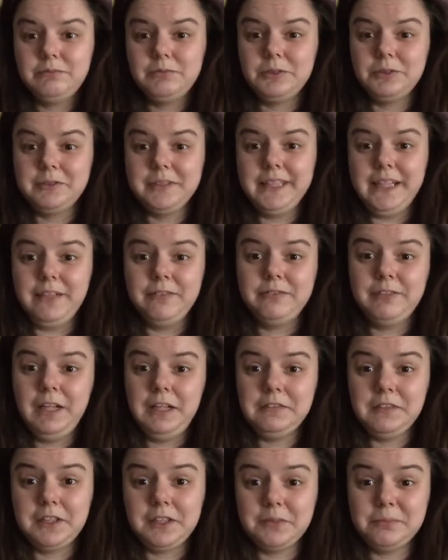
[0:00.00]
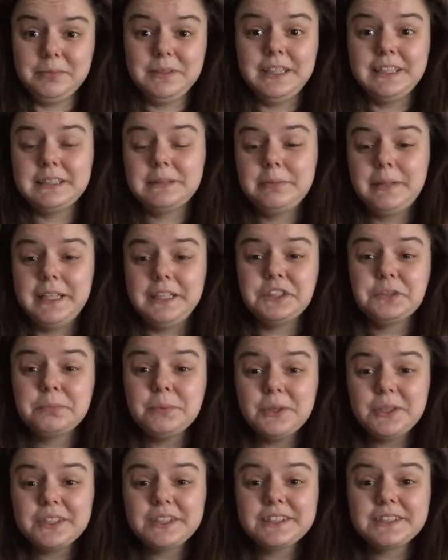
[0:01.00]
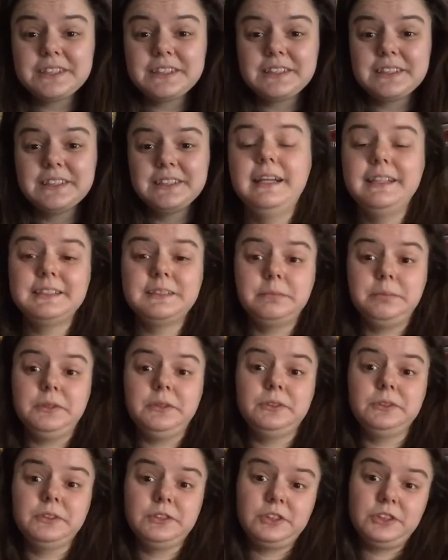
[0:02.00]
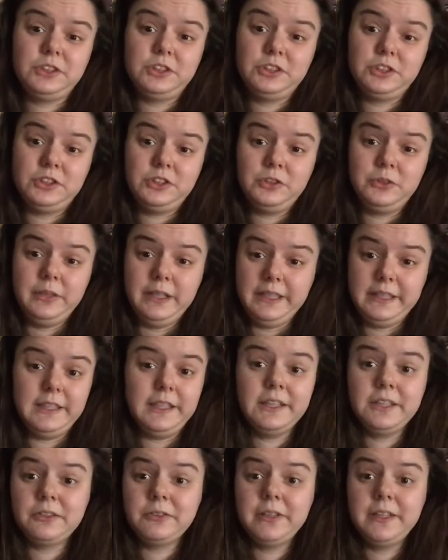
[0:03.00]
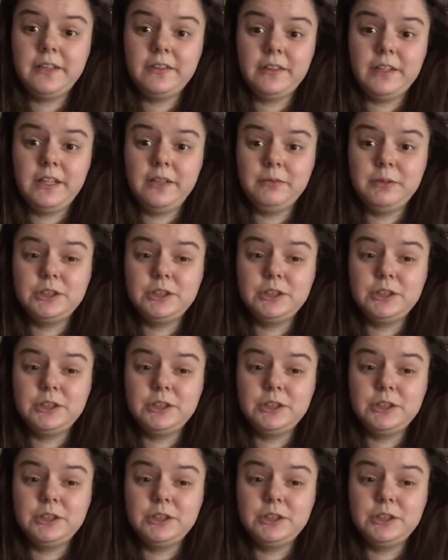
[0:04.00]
we're reading 500 plus page books as opposed to any other readathon,